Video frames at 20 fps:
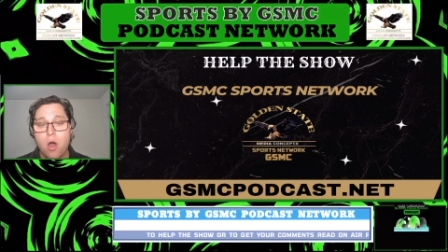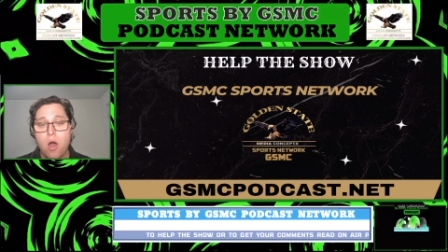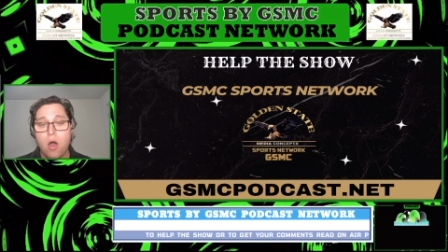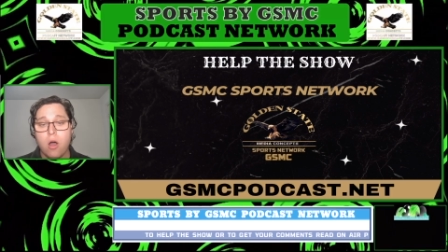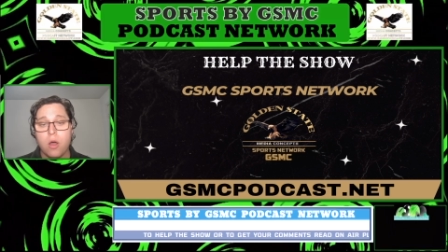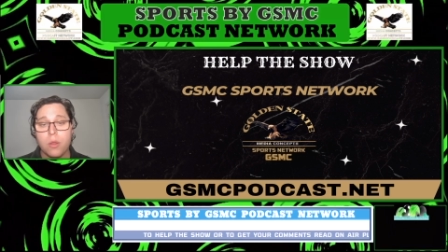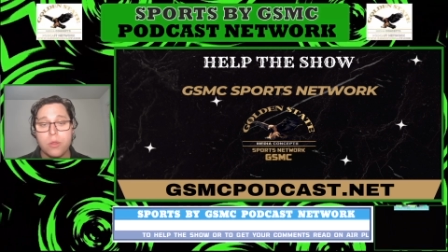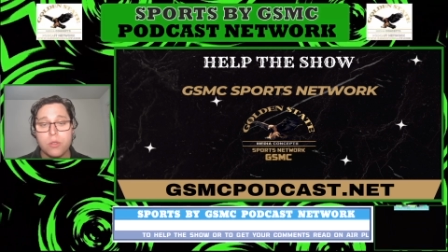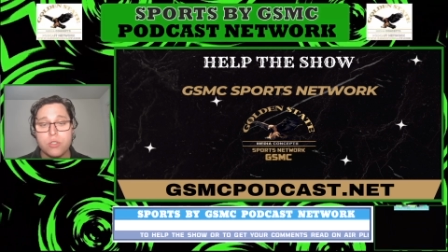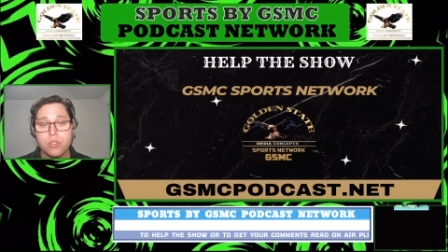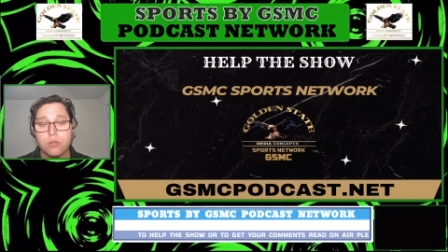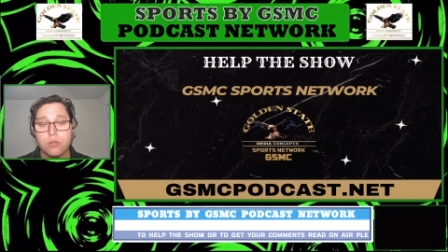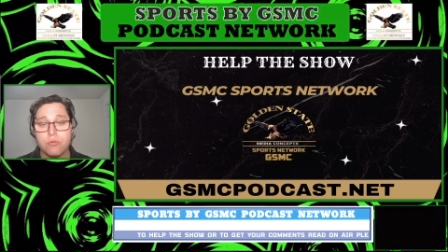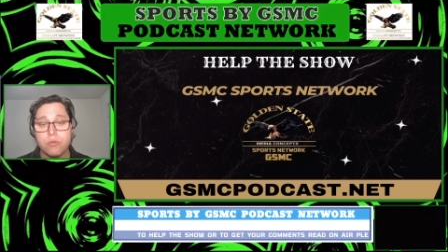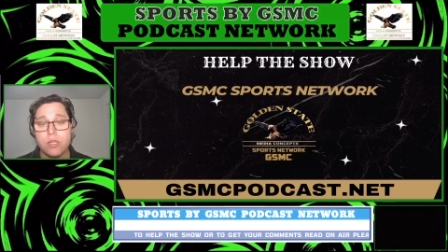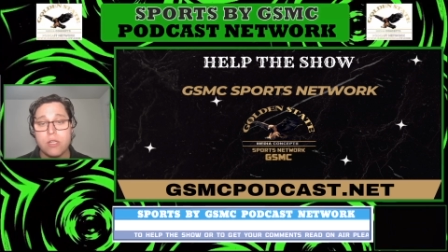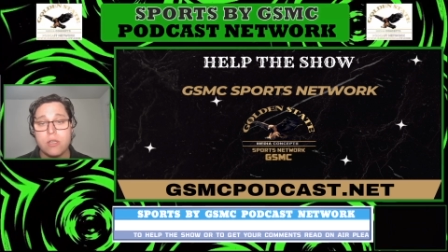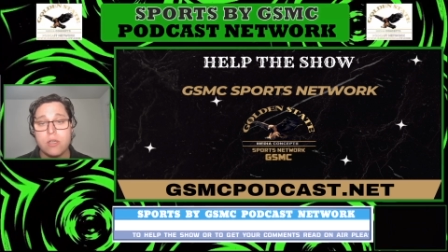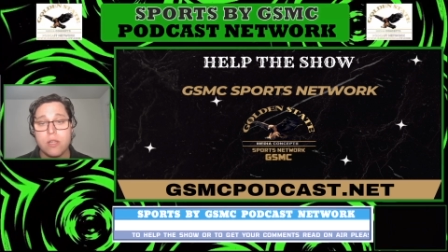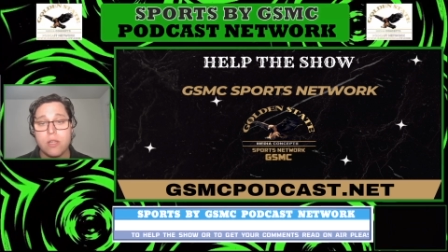on the
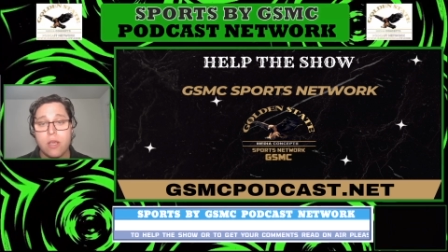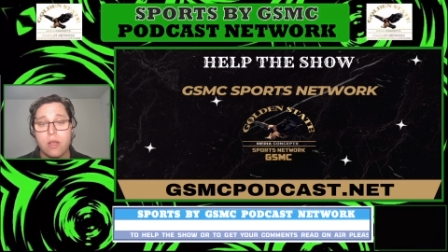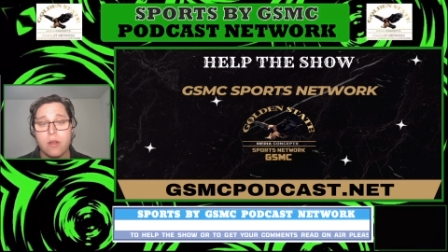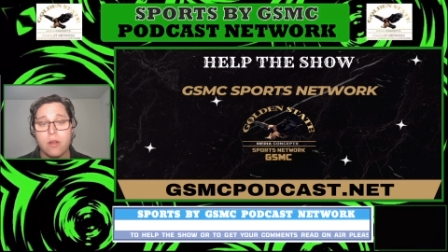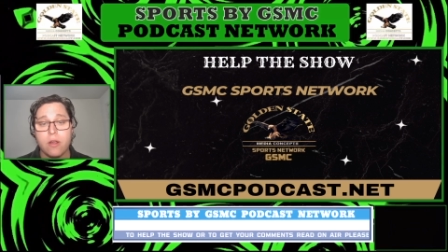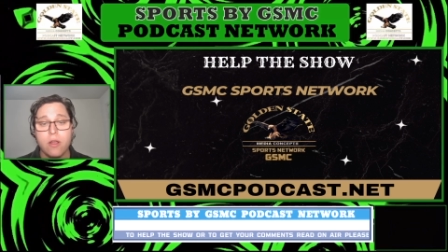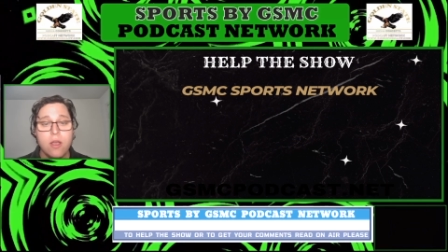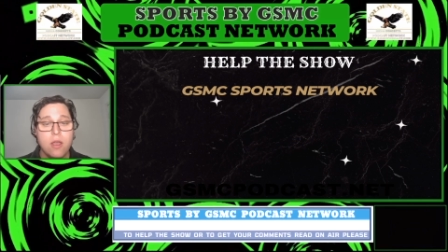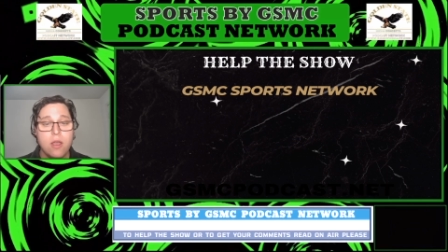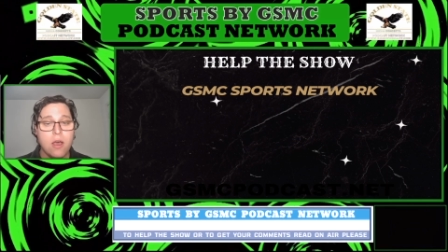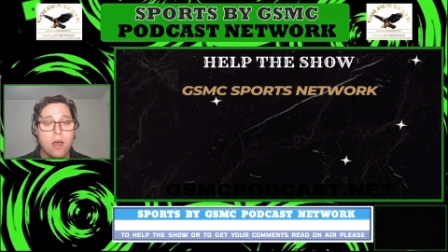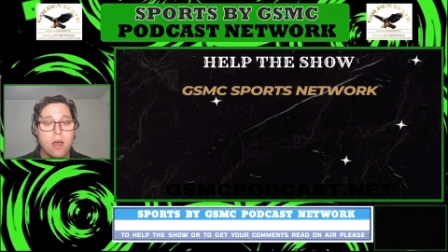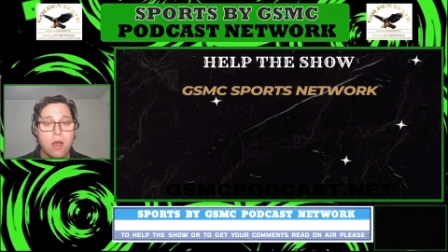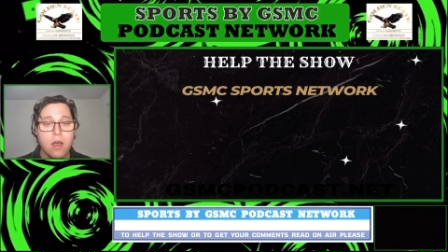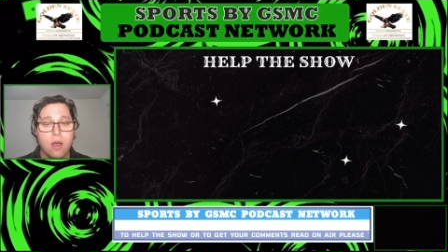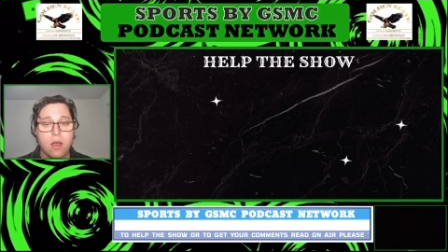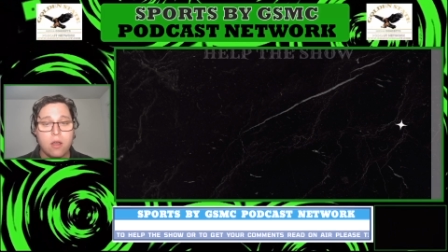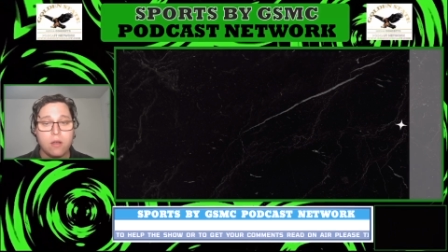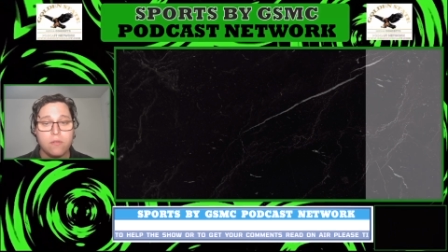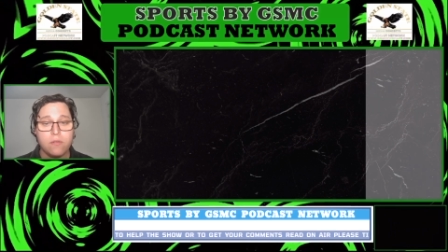screen there
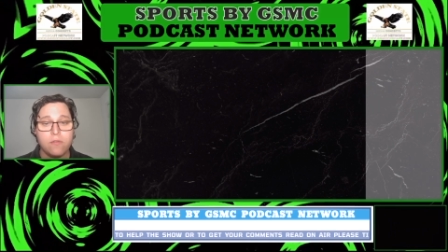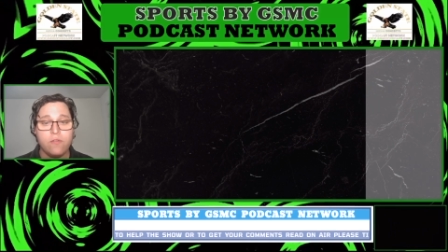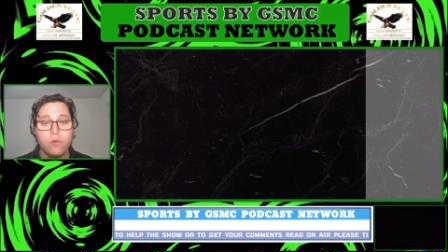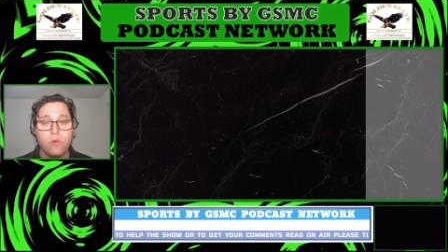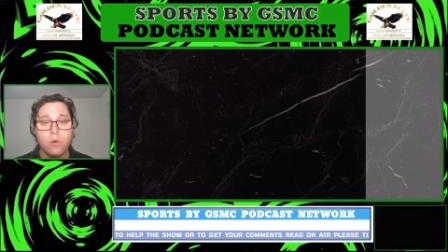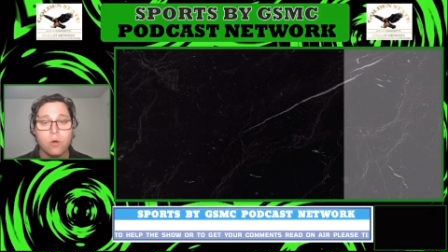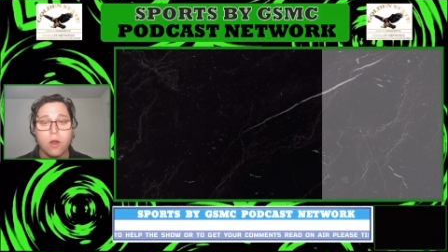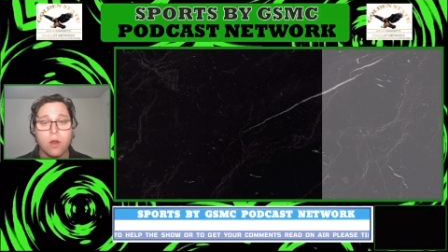uh, for